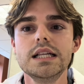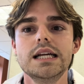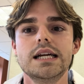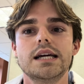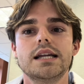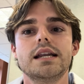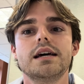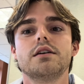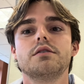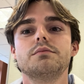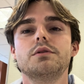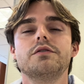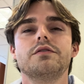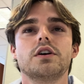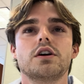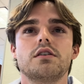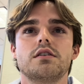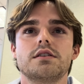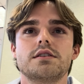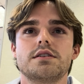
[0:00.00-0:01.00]
Now moving
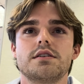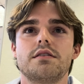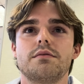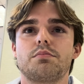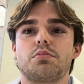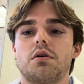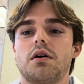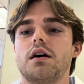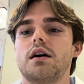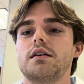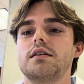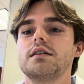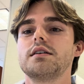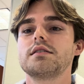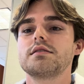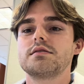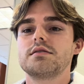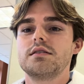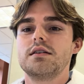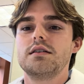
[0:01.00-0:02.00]
on to the
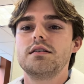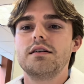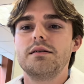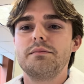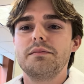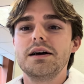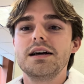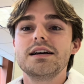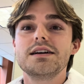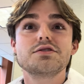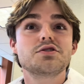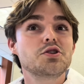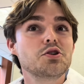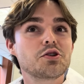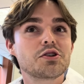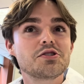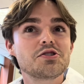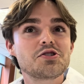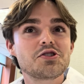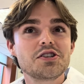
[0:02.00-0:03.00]
product, as you
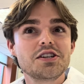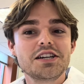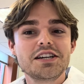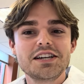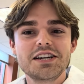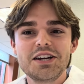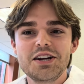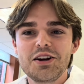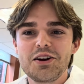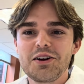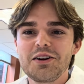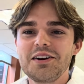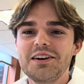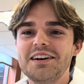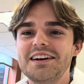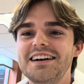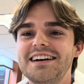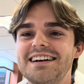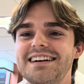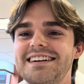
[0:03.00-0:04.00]
can see here,
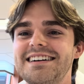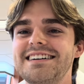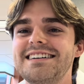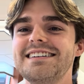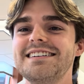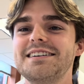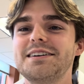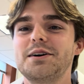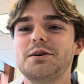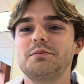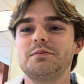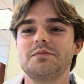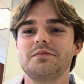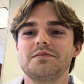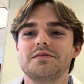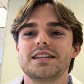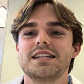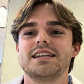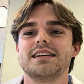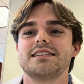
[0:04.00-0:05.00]

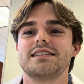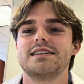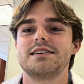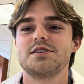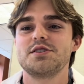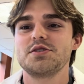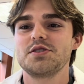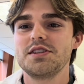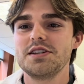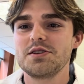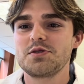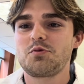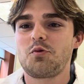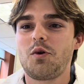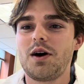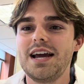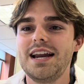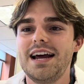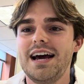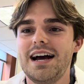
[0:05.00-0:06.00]
there's this
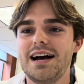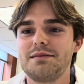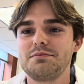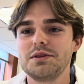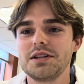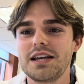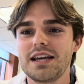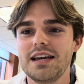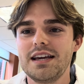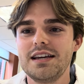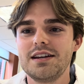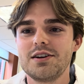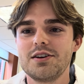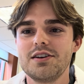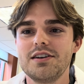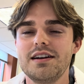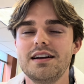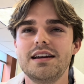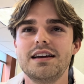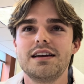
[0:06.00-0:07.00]
white
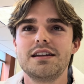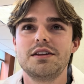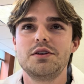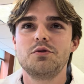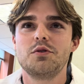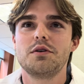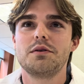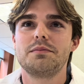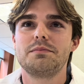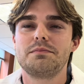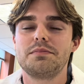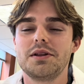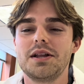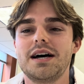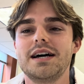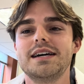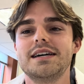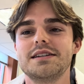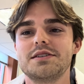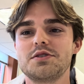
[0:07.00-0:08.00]
applicator, and you will
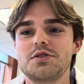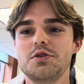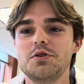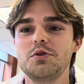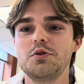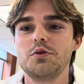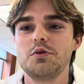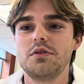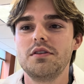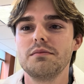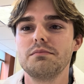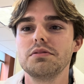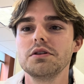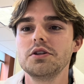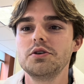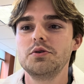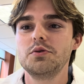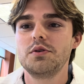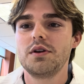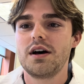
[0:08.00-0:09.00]
apply it to the
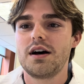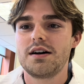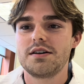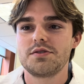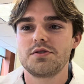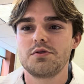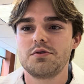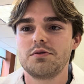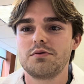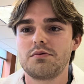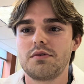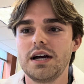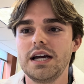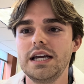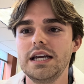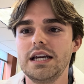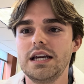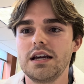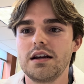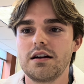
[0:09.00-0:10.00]
blue nozzle right
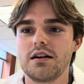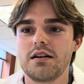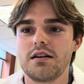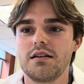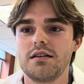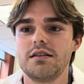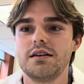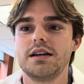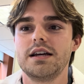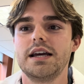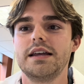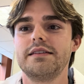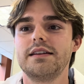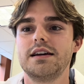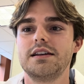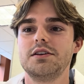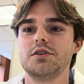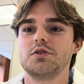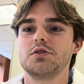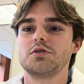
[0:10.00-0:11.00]
here, and
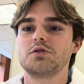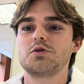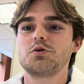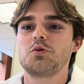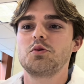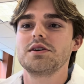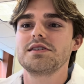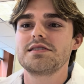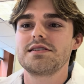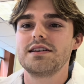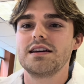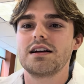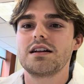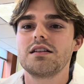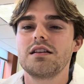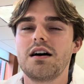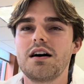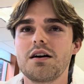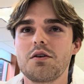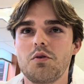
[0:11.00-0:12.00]
then you'll twist it
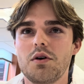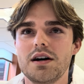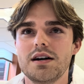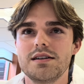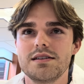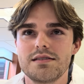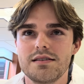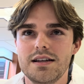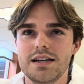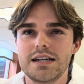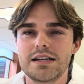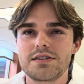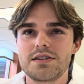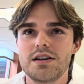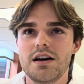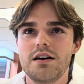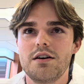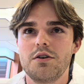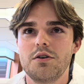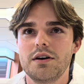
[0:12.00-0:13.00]
clockwise like
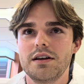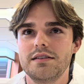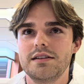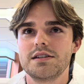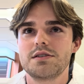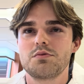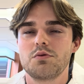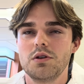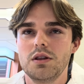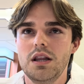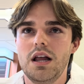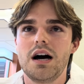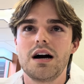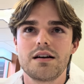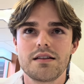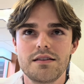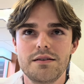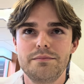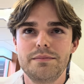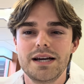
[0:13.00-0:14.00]
so, and this will
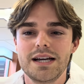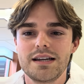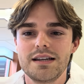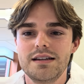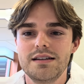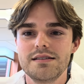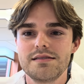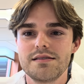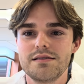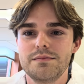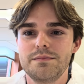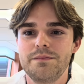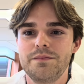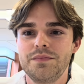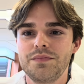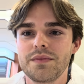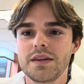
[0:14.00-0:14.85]
lock the mechanism.